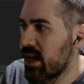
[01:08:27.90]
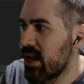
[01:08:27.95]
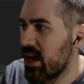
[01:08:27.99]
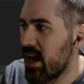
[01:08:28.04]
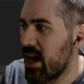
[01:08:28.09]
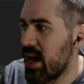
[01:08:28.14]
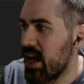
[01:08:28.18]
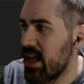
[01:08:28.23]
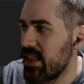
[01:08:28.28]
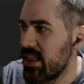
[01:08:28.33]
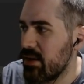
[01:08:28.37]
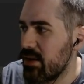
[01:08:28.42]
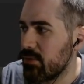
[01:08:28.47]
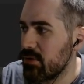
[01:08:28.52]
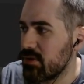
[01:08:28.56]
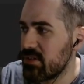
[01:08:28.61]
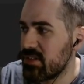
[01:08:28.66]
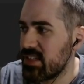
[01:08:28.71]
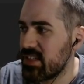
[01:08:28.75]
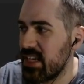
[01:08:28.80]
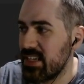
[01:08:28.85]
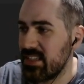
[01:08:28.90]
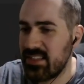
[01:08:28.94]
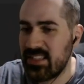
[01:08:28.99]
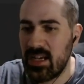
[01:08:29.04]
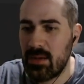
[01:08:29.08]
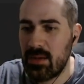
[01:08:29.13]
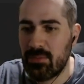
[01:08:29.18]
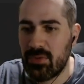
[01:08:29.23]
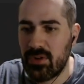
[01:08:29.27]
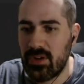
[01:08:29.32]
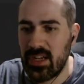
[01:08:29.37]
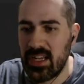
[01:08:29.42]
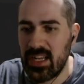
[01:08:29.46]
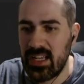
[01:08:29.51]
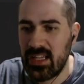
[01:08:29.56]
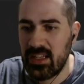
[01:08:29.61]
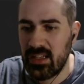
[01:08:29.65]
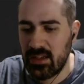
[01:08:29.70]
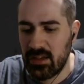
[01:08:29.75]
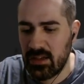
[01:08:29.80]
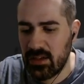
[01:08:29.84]
and then we'll say
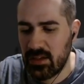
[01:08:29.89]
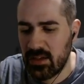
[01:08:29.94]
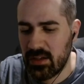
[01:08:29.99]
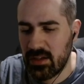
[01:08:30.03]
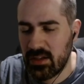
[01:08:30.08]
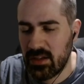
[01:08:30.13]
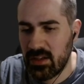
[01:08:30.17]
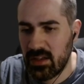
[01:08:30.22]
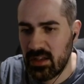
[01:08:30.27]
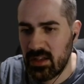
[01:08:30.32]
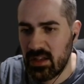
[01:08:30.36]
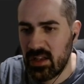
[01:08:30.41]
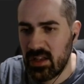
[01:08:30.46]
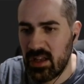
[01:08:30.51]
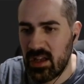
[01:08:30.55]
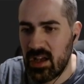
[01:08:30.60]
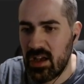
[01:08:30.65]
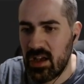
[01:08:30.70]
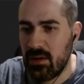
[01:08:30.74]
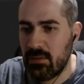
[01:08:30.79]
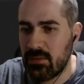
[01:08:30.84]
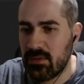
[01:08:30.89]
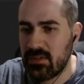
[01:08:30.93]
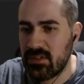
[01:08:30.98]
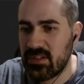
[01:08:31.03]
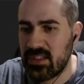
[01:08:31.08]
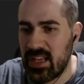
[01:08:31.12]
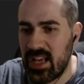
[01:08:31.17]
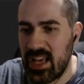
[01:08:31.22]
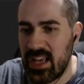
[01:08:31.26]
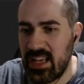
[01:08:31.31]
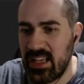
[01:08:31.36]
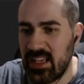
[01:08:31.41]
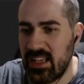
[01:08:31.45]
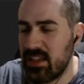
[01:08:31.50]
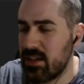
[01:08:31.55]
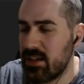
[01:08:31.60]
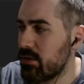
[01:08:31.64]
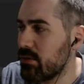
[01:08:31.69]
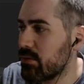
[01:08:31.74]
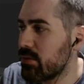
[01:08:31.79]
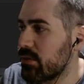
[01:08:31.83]
temporary, and we'll say
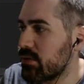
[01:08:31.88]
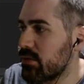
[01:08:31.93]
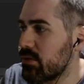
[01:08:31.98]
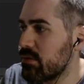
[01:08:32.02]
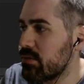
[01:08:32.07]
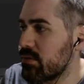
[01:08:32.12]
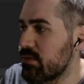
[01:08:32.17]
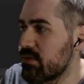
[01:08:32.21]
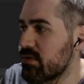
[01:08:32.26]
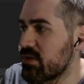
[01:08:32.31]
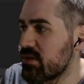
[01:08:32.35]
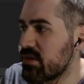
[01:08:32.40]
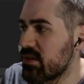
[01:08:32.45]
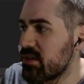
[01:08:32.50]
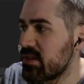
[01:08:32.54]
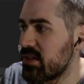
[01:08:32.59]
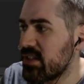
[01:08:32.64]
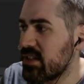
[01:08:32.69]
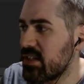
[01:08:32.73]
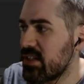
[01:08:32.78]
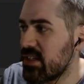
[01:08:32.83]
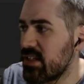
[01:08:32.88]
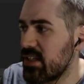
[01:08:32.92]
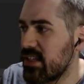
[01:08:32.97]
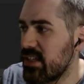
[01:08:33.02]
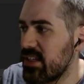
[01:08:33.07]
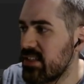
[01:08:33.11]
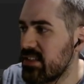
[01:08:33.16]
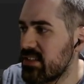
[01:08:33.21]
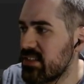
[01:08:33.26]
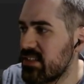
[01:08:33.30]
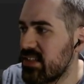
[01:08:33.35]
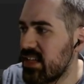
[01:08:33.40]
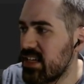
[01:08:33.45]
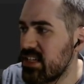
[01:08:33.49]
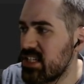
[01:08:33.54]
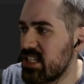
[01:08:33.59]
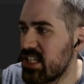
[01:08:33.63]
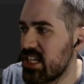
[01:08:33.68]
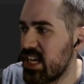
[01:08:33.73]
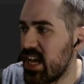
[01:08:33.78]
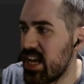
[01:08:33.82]
equals
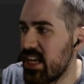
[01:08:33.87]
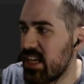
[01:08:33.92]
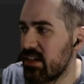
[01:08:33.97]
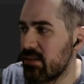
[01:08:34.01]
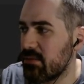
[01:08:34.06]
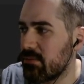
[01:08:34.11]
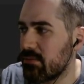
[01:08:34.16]
instantiate